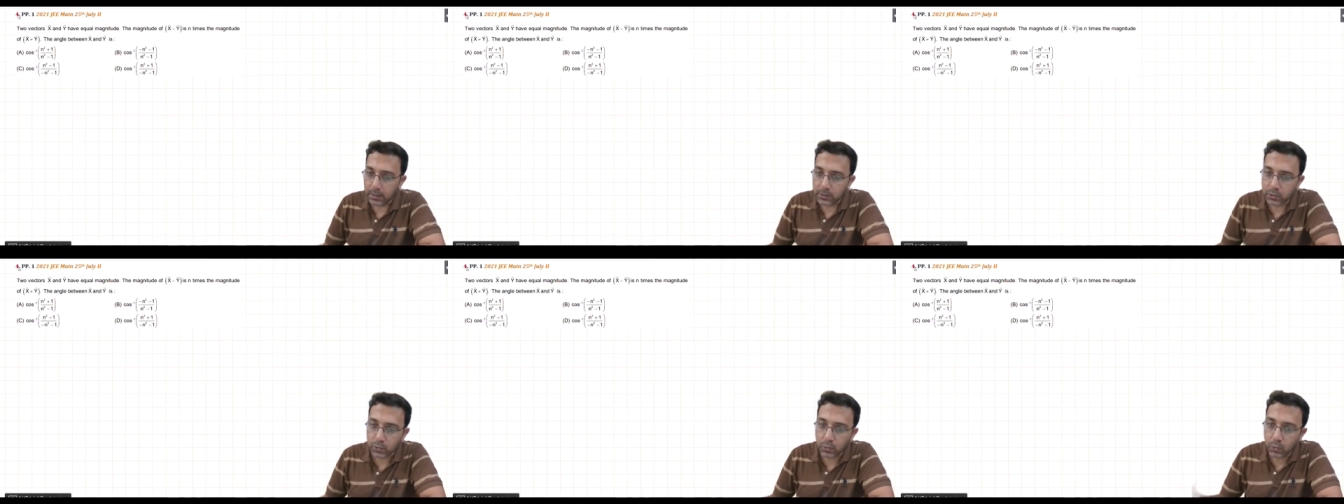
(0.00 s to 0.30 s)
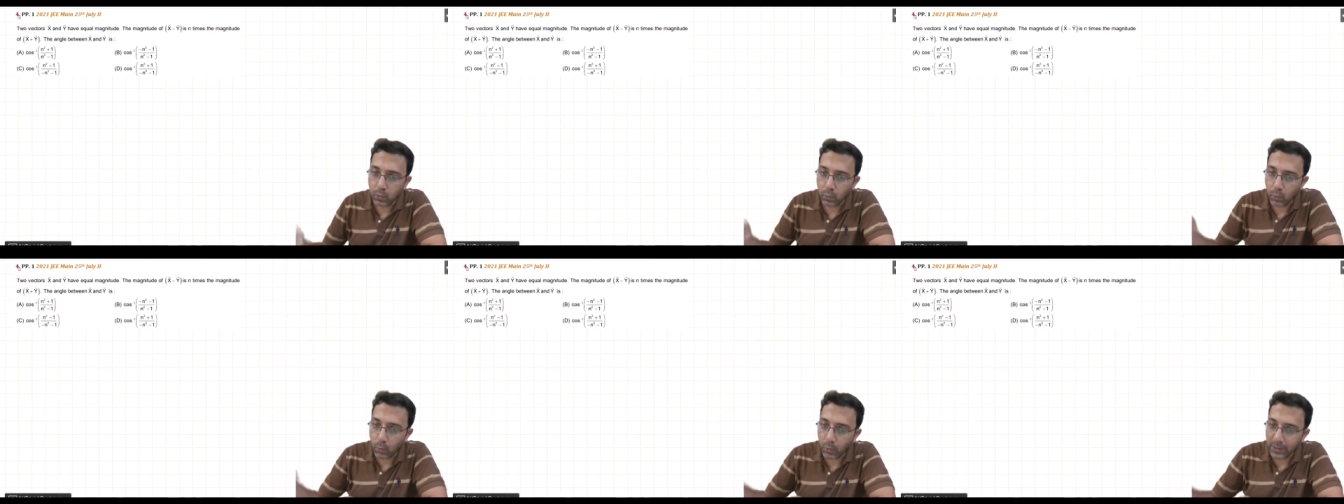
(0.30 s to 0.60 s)

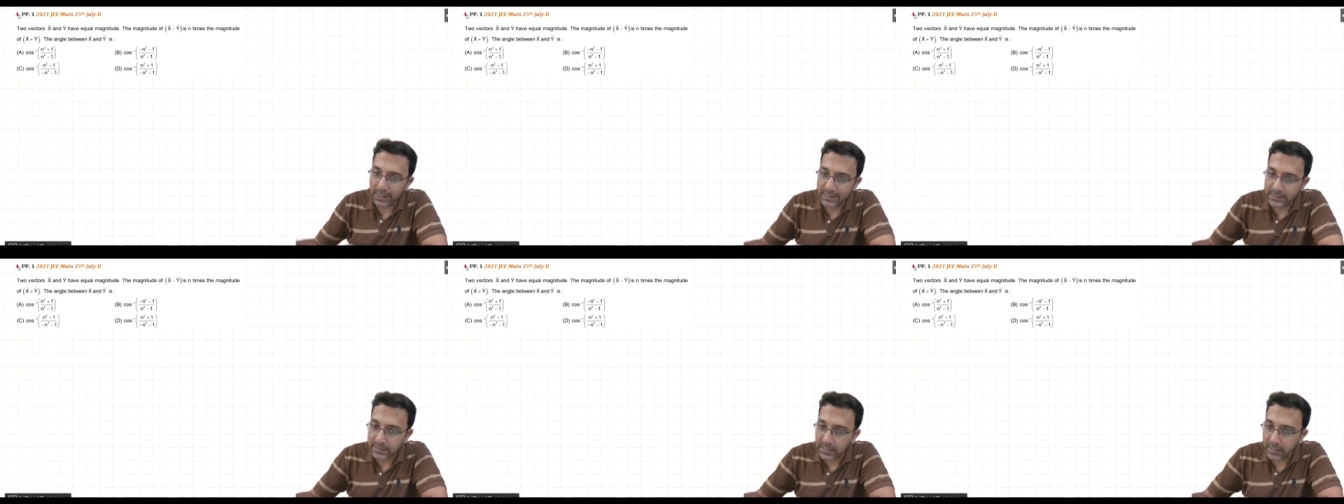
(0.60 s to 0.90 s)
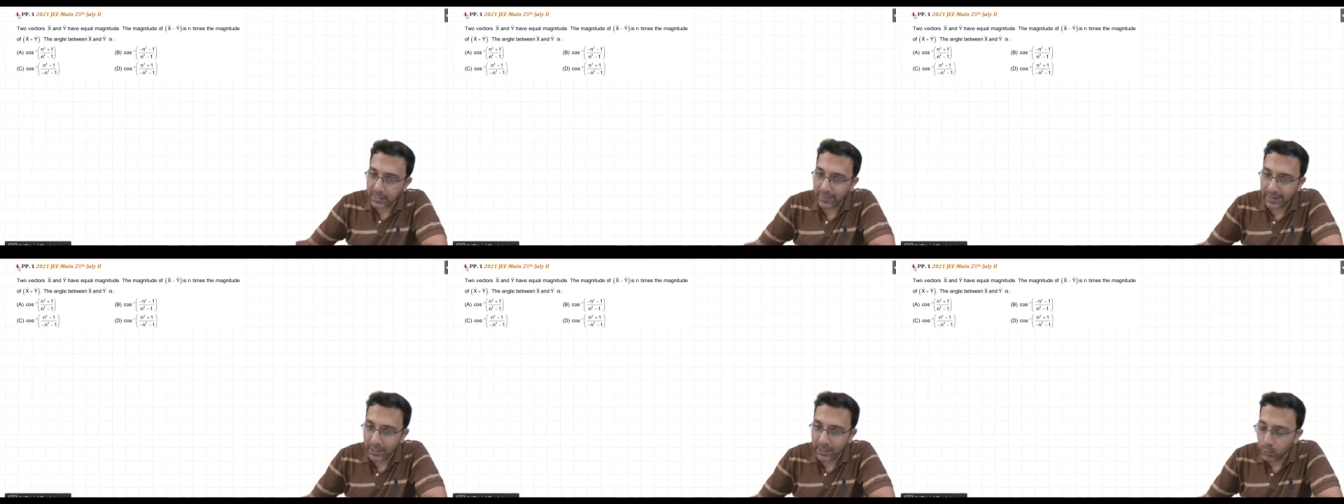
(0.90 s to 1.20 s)
so what is
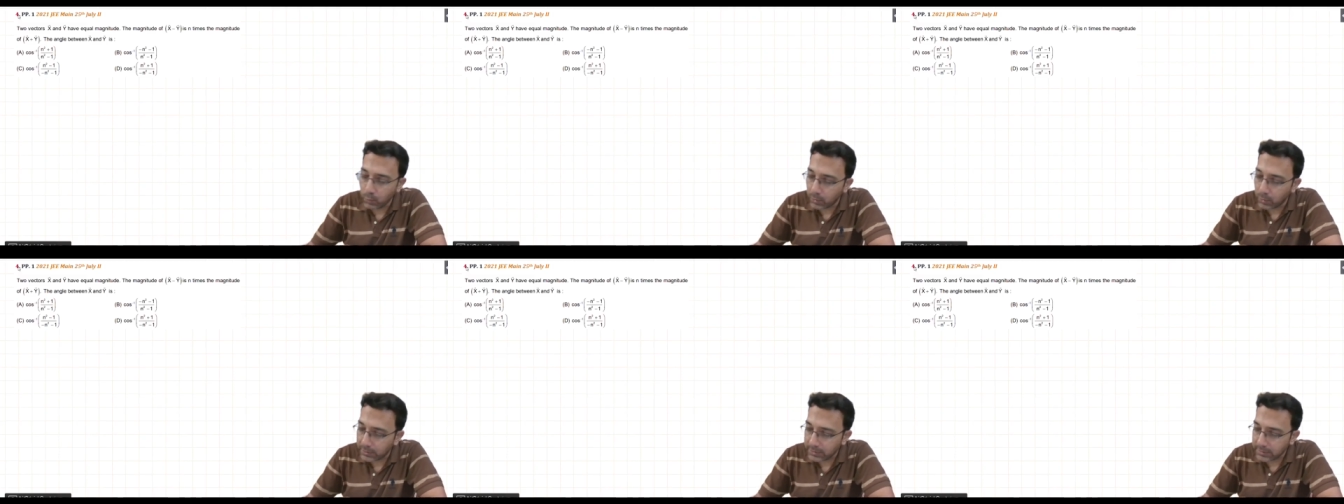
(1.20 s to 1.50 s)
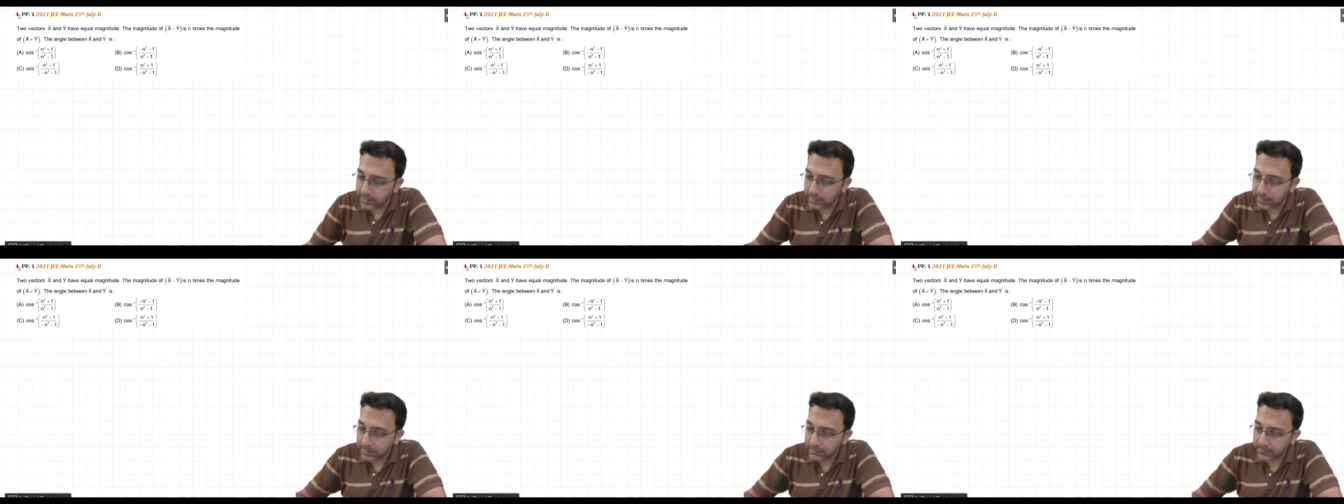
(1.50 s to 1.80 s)
given to
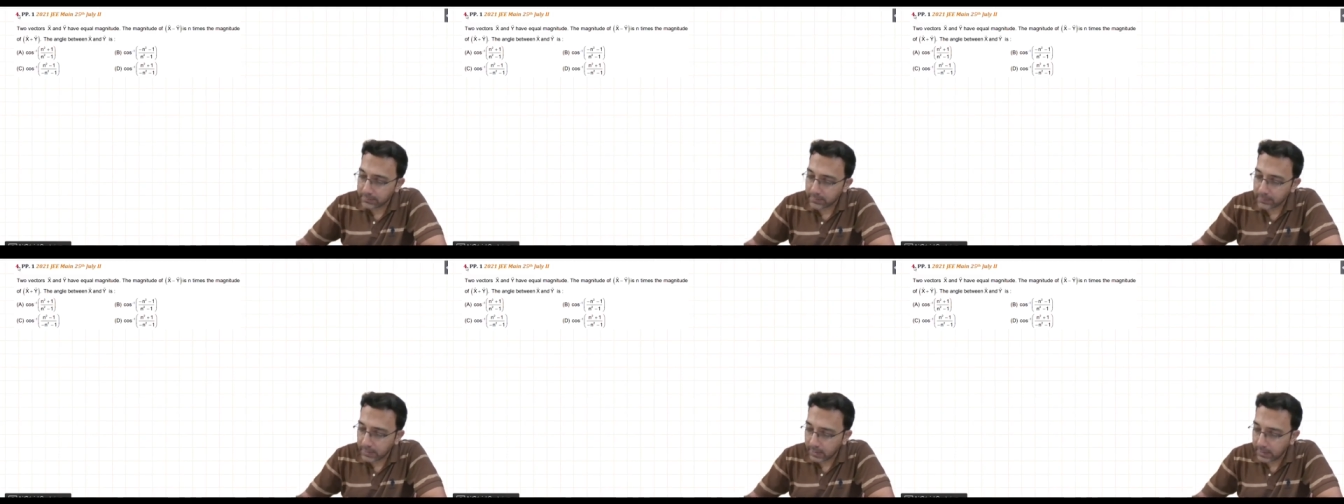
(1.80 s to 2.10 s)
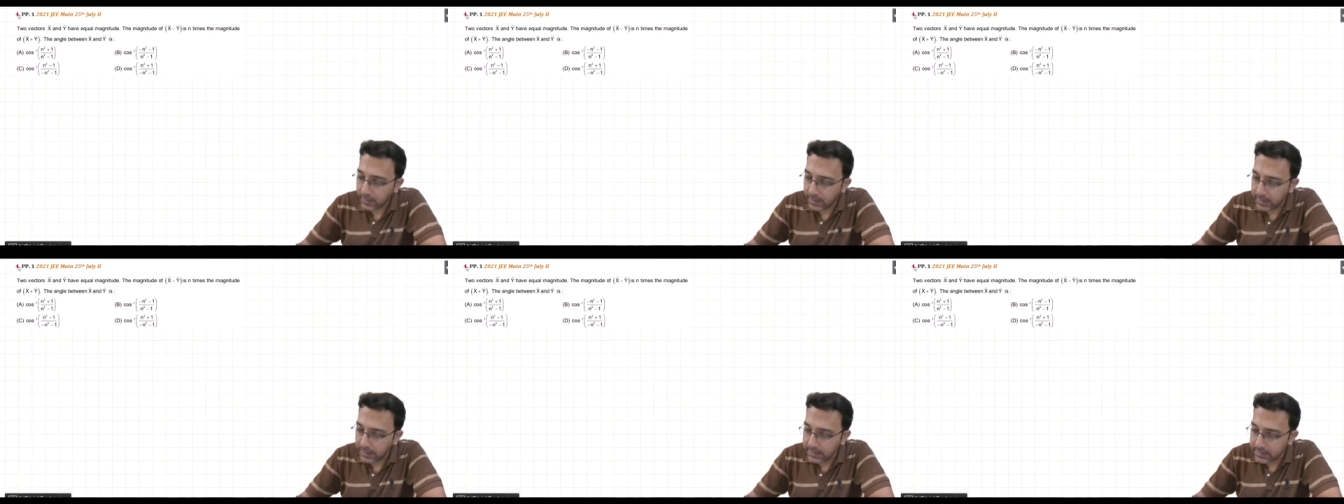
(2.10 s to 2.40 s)
us
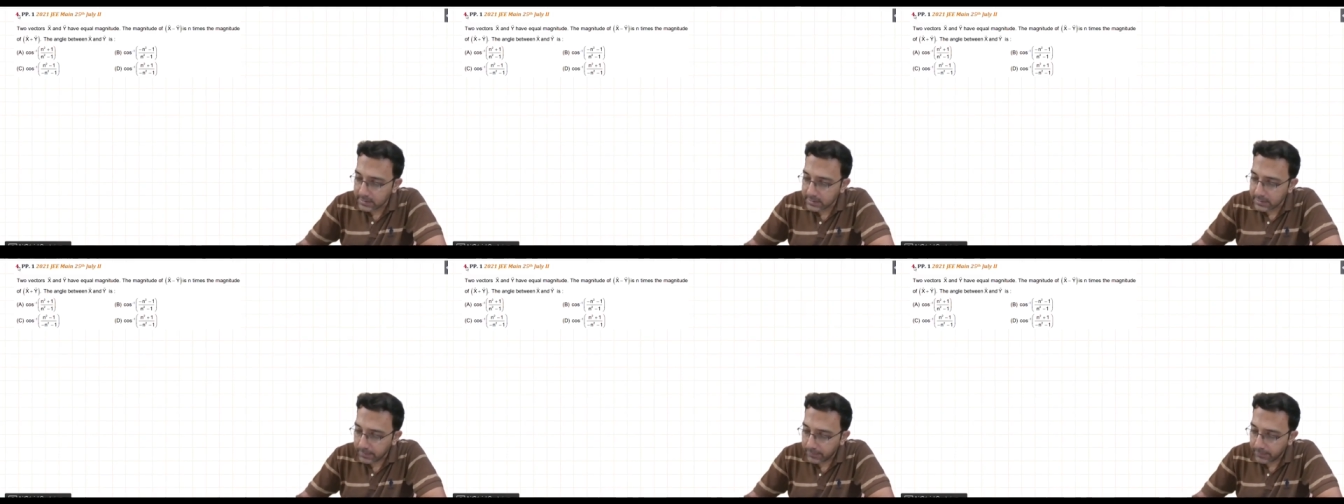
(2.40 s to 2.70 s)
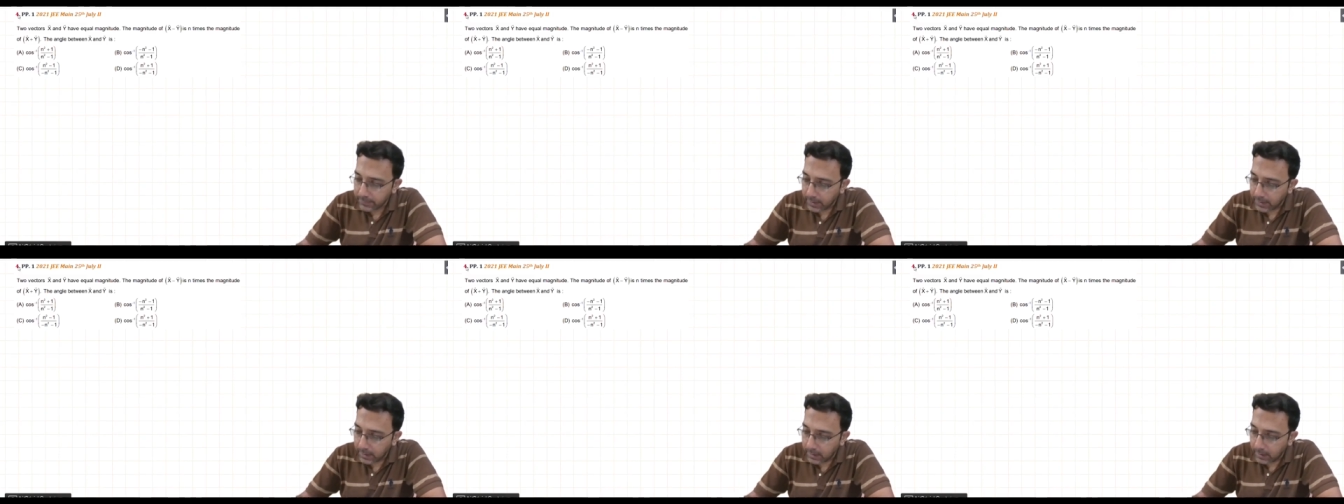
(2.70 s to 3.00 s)
is
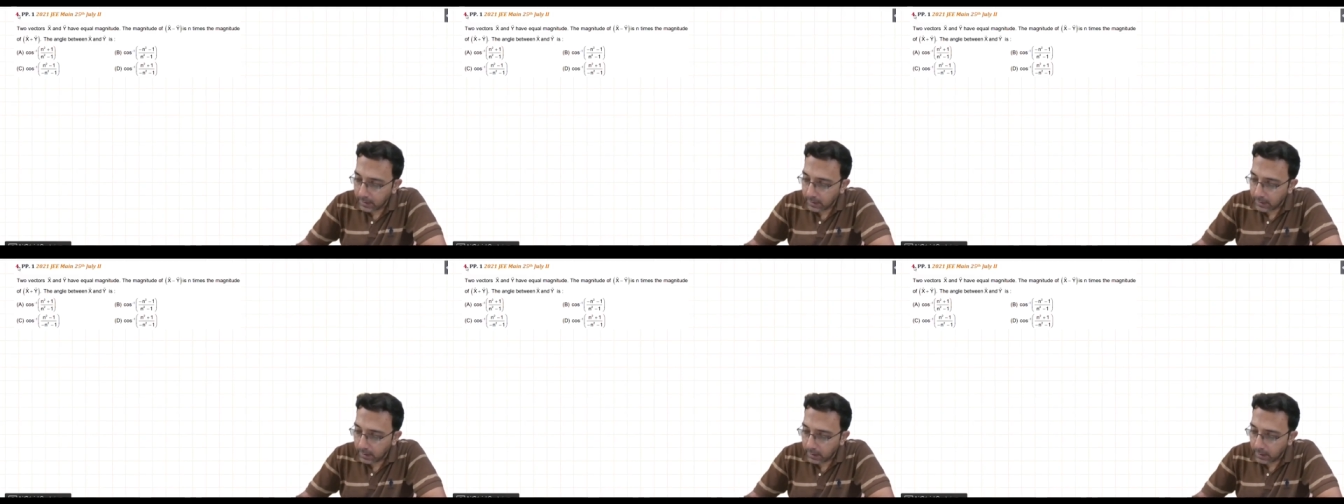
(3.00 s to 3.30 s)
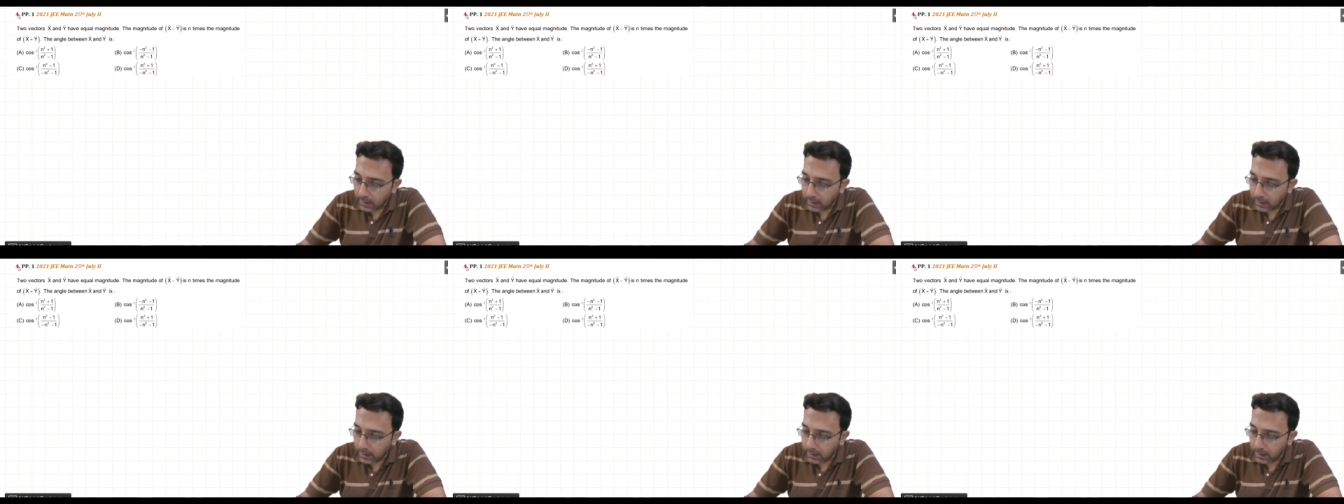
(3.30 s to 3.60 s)

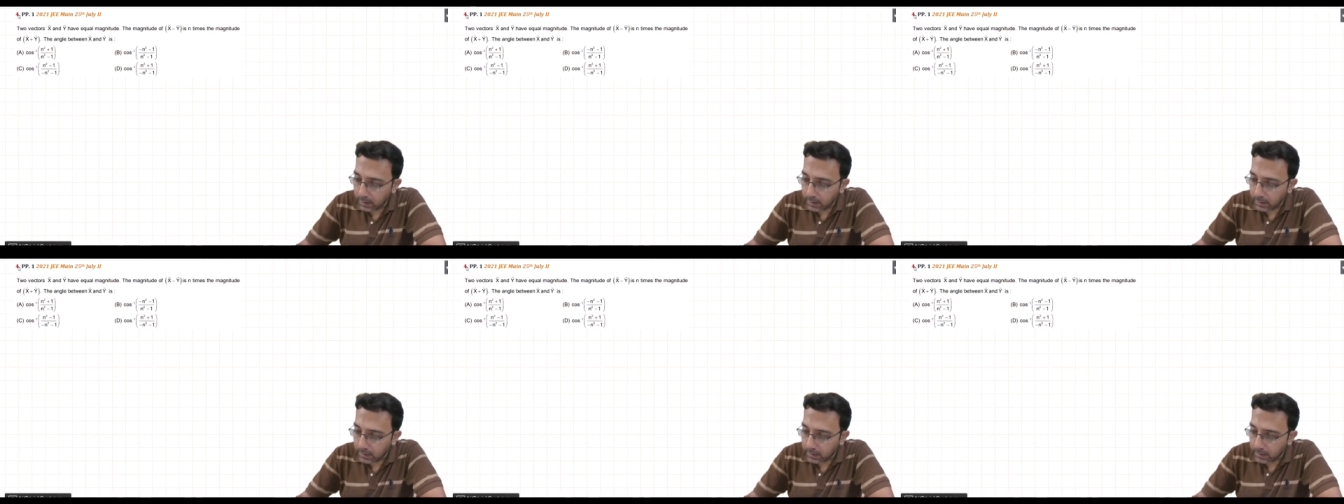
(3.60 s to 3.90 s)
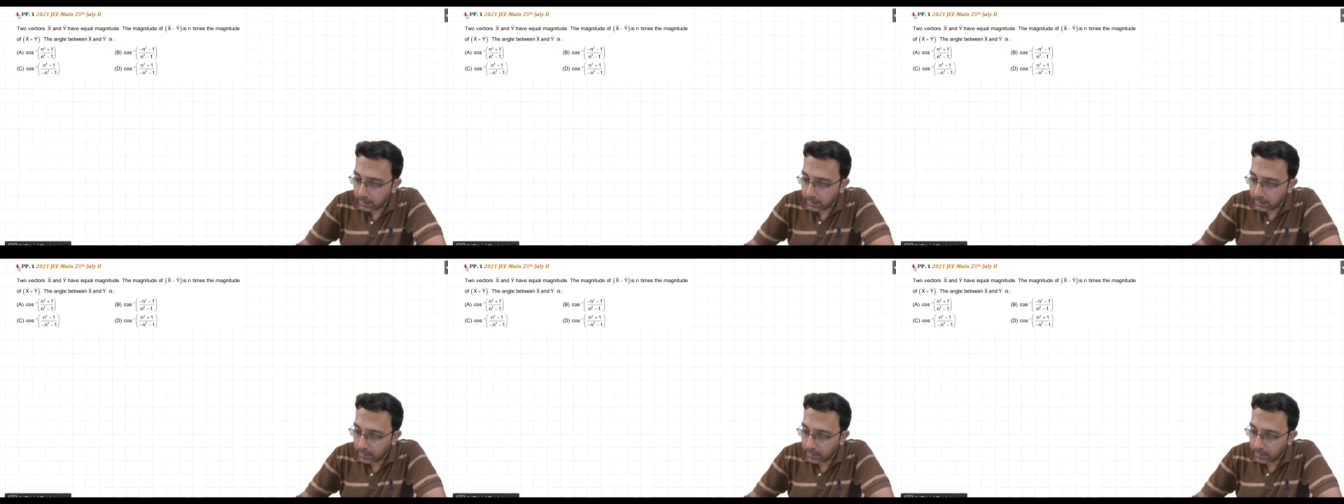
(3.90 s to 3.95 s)
the